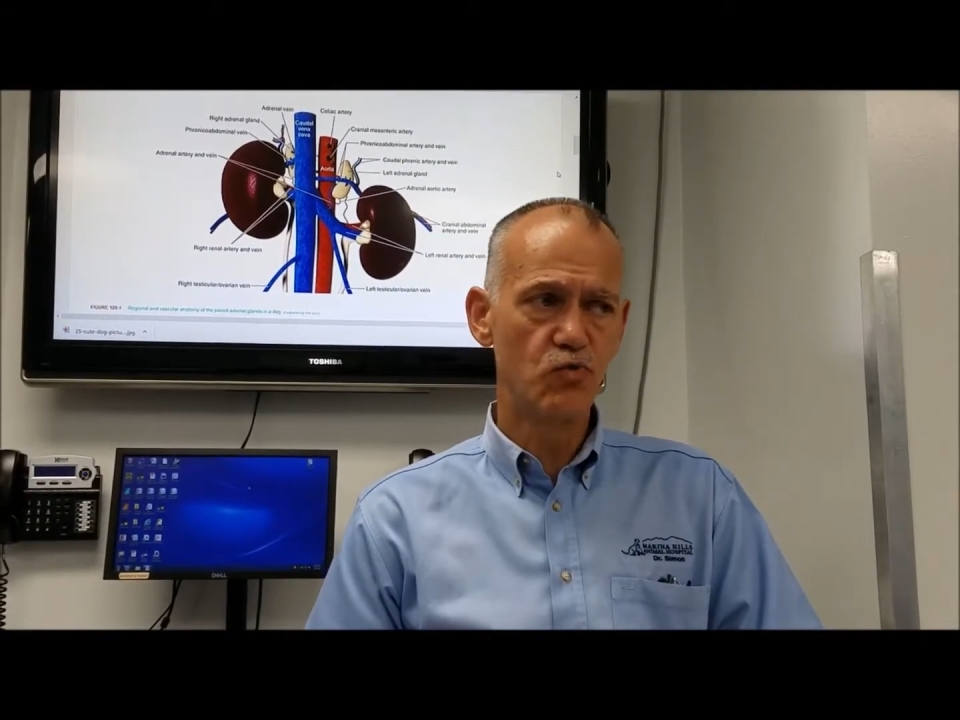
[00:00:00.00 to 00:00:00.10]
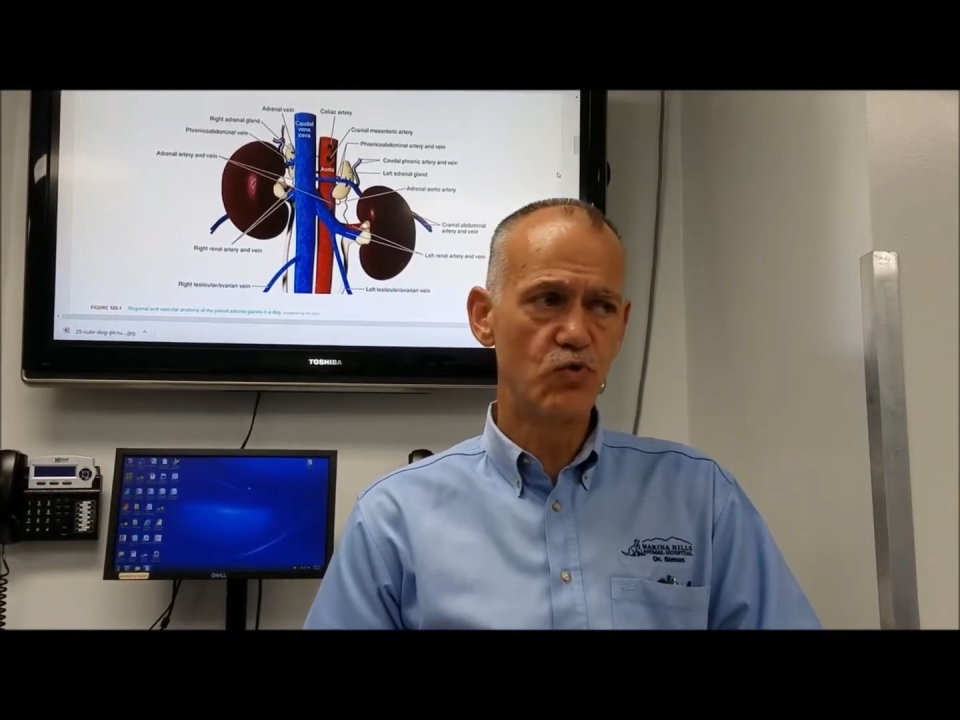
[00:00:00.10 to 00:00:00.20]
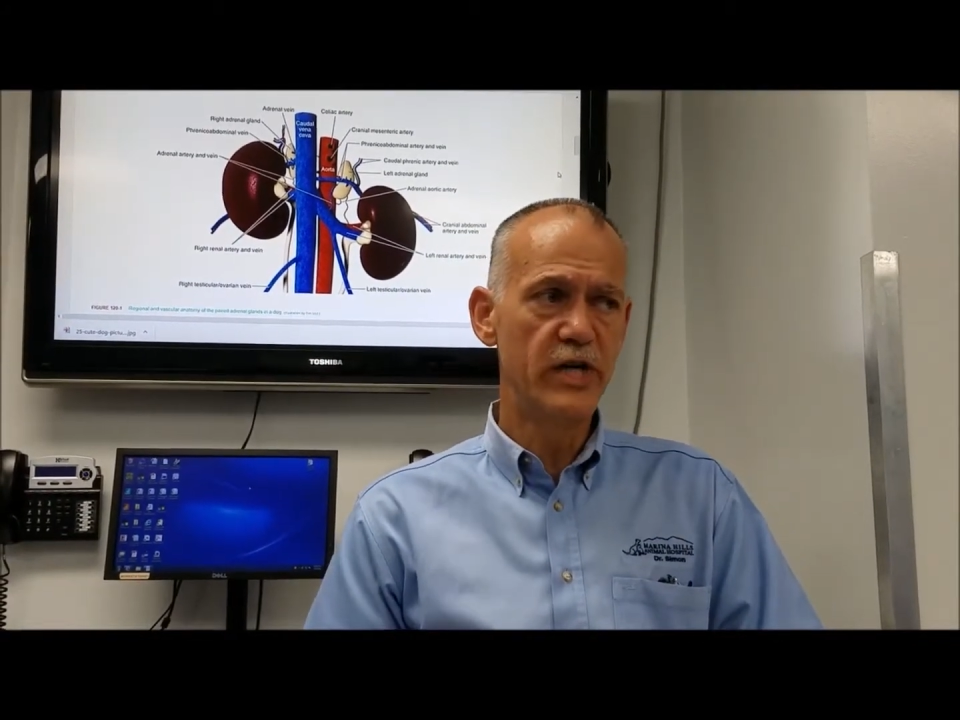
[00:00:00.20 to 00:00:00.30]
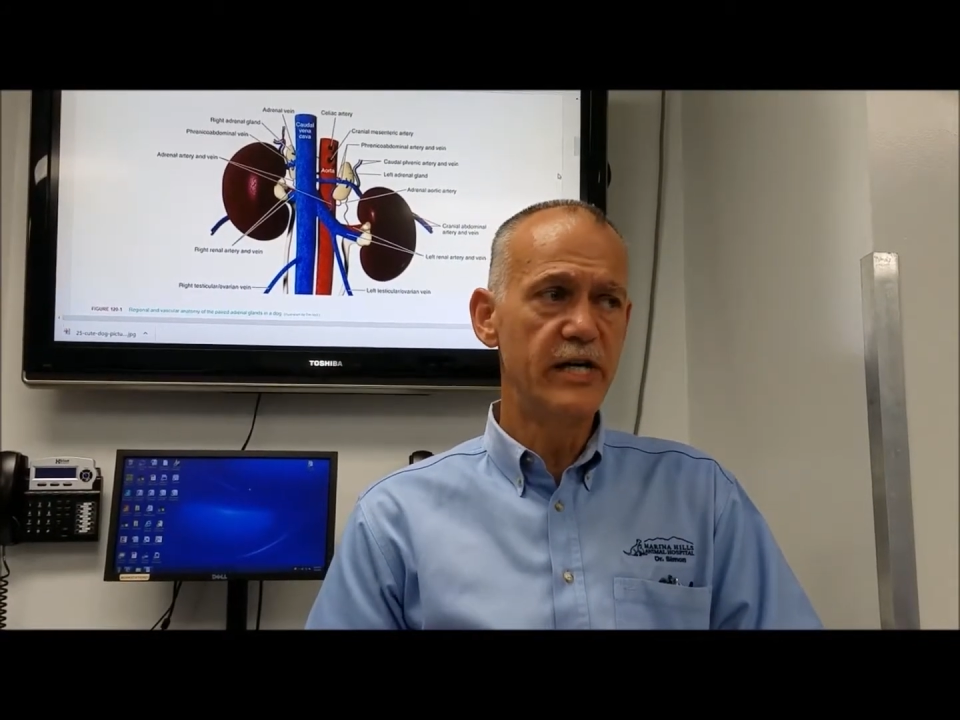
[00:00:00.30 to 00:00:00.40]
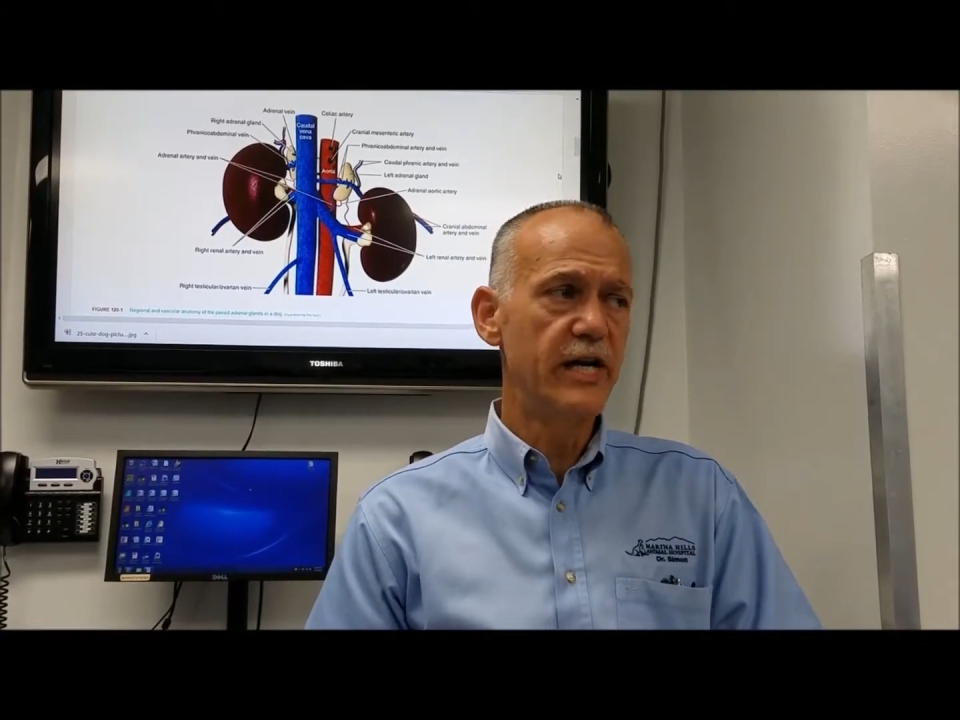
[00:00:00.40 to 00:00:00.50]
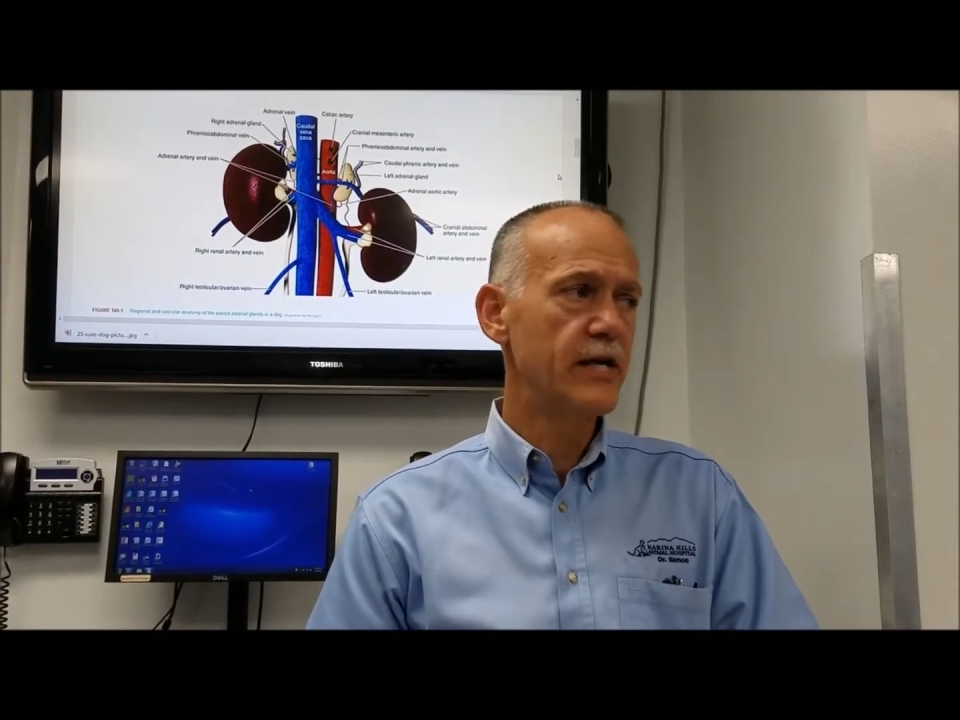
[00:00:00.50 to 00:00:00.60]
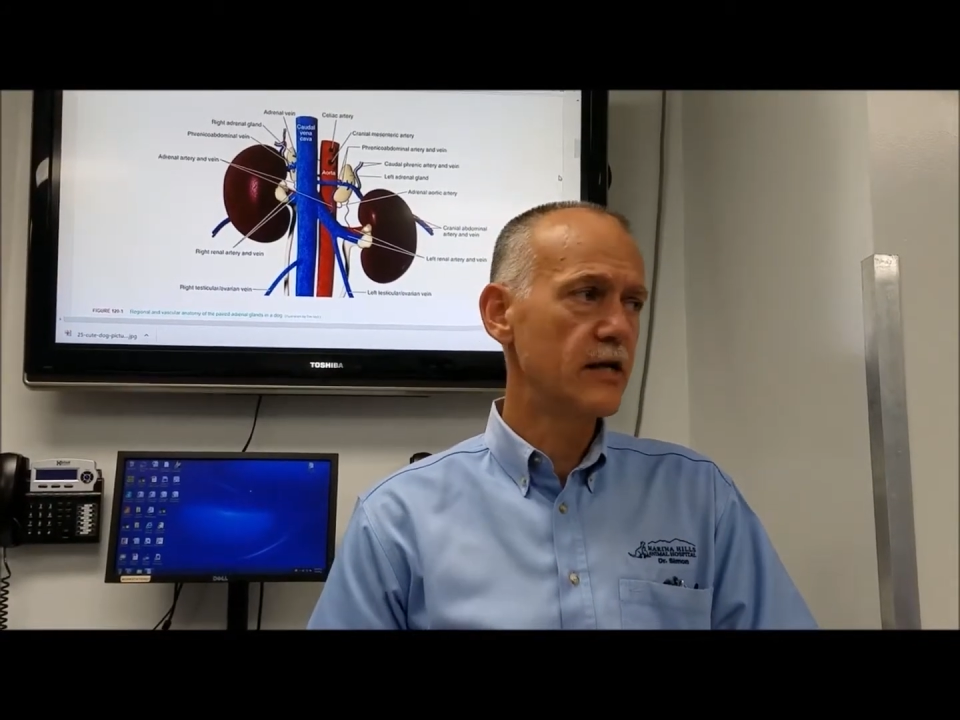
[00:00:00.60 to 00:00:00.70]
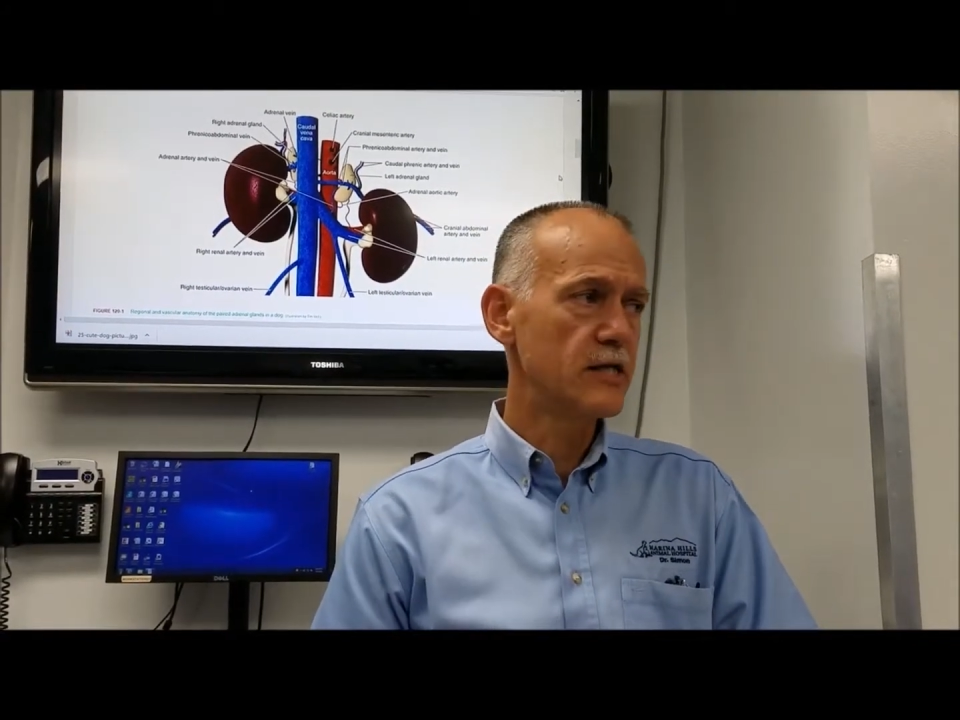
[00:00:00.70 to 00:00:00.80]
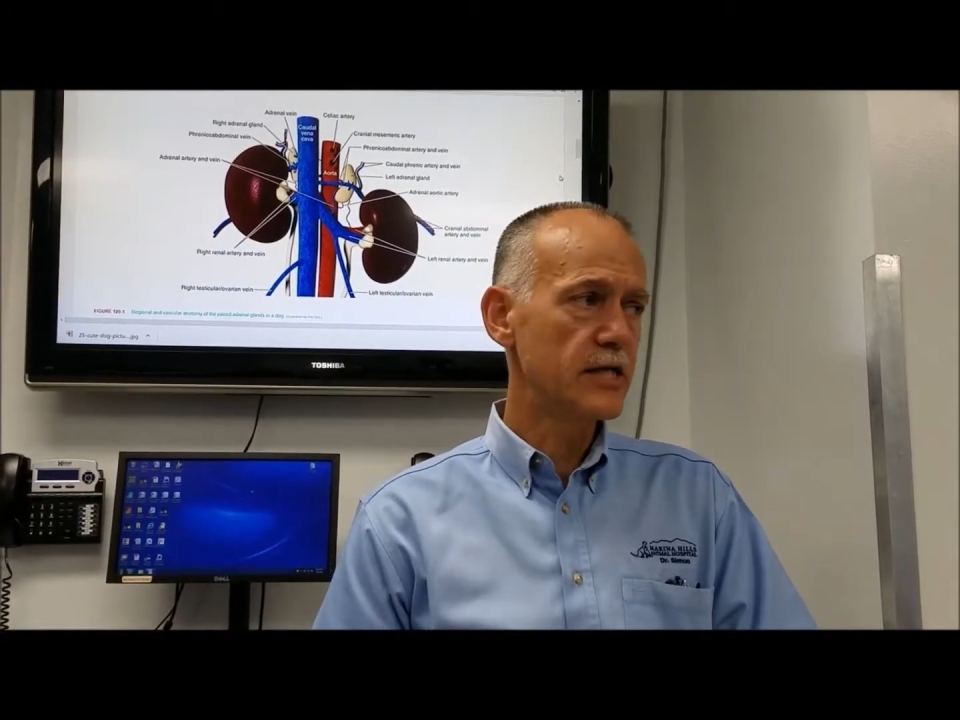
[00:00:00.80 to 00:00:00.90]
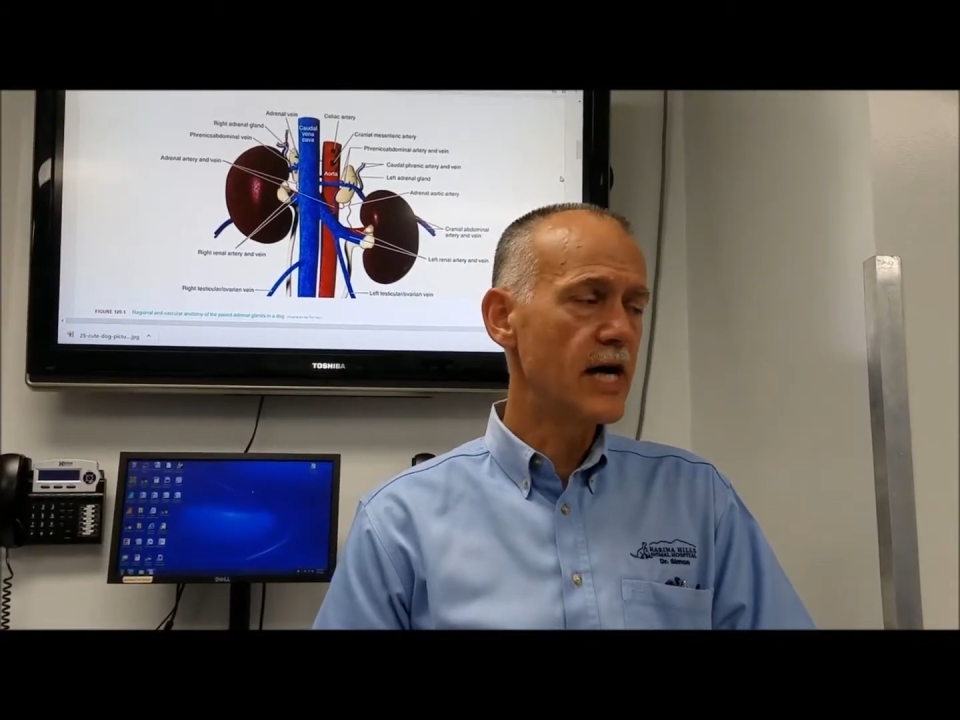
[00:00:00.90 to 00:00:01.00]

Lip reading: ridiculously